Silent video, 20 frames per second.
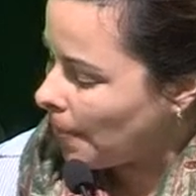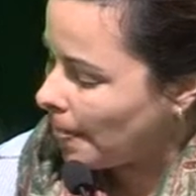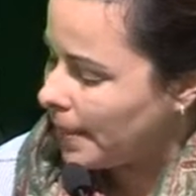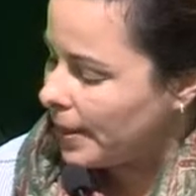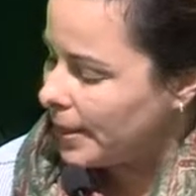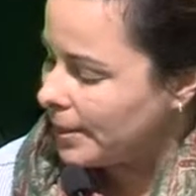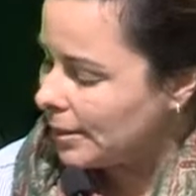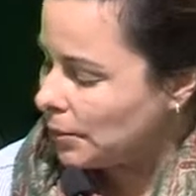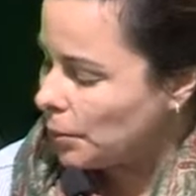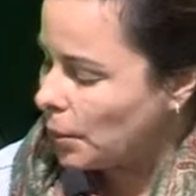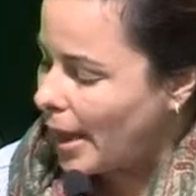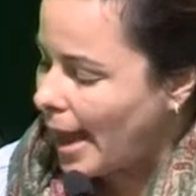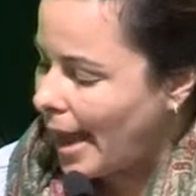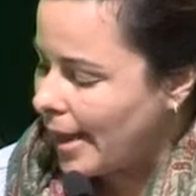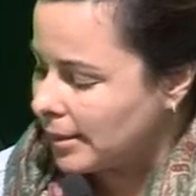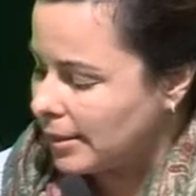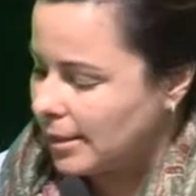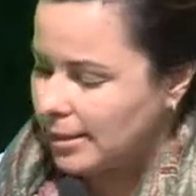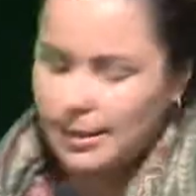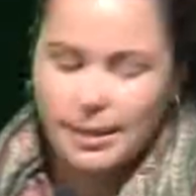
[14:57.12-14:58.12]
This will
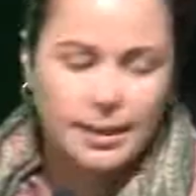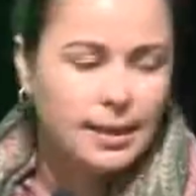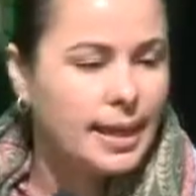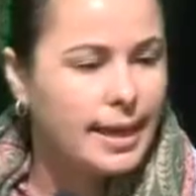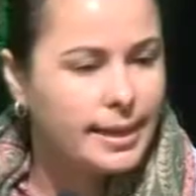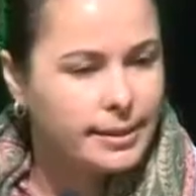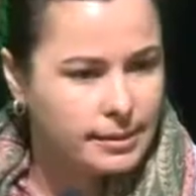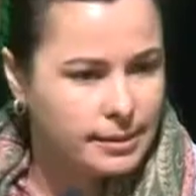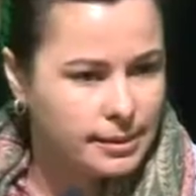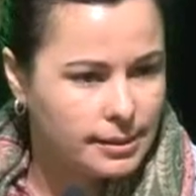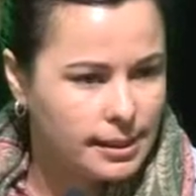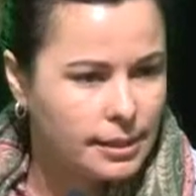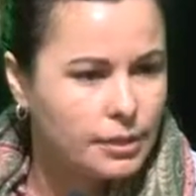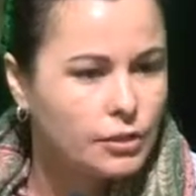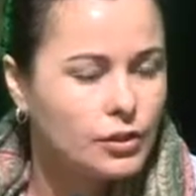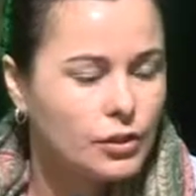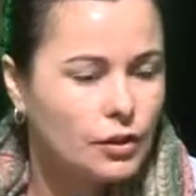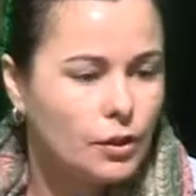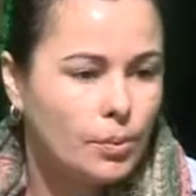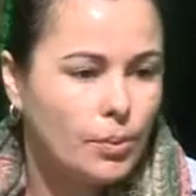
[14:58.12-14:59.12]
act as a lens
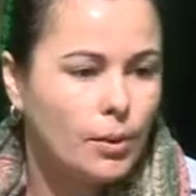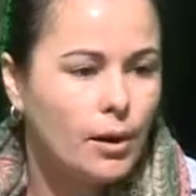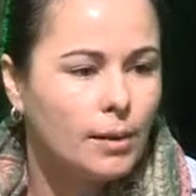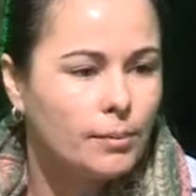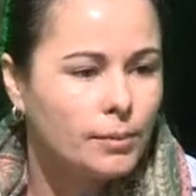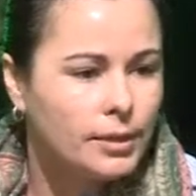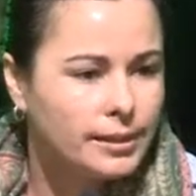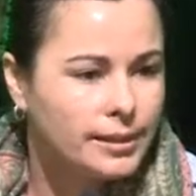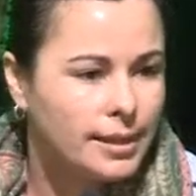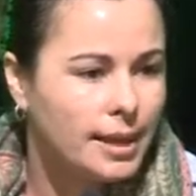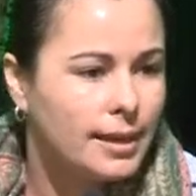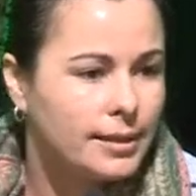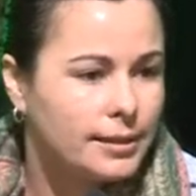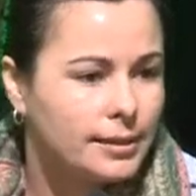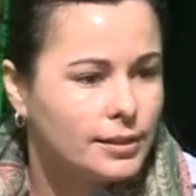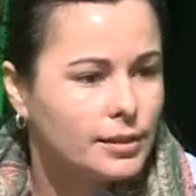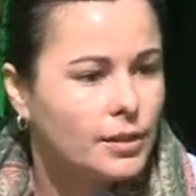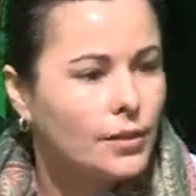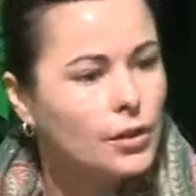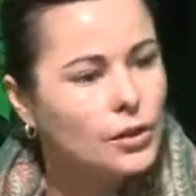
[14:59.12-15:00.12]
into the primary data
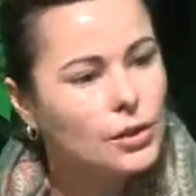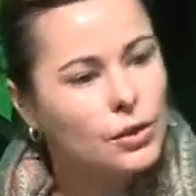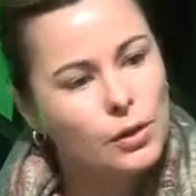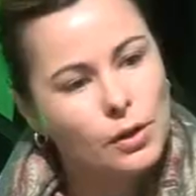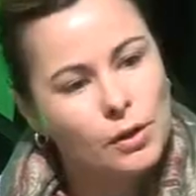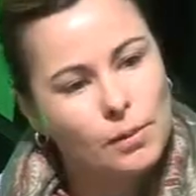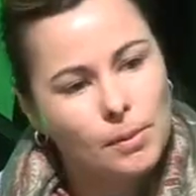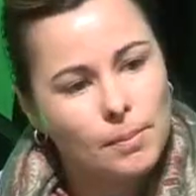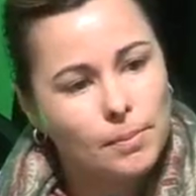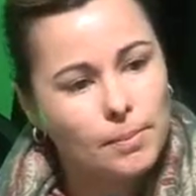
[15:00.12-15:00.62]
so that you can